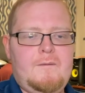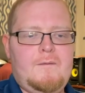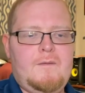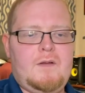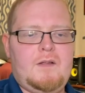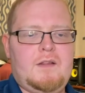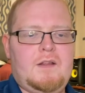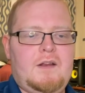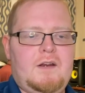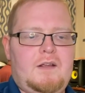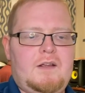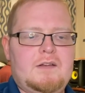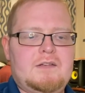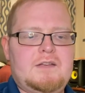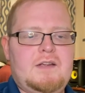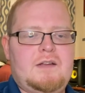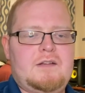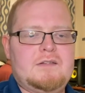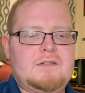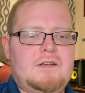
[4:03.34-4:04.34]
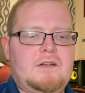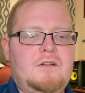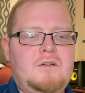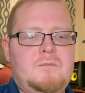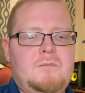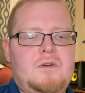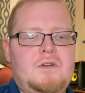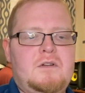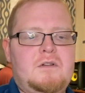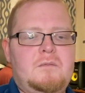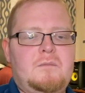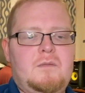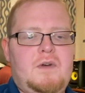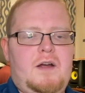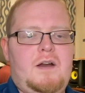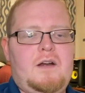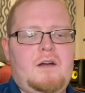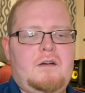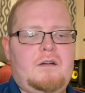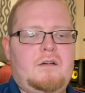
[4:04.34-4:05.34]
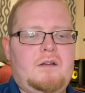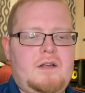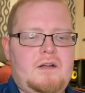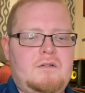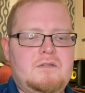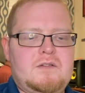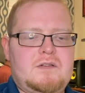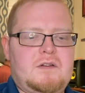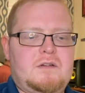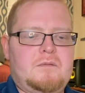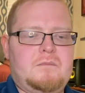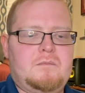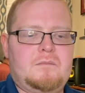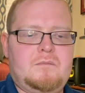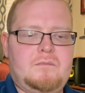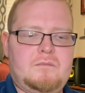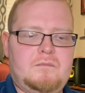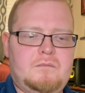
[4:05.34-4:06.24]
And then it contains aluminum, iron, calcium.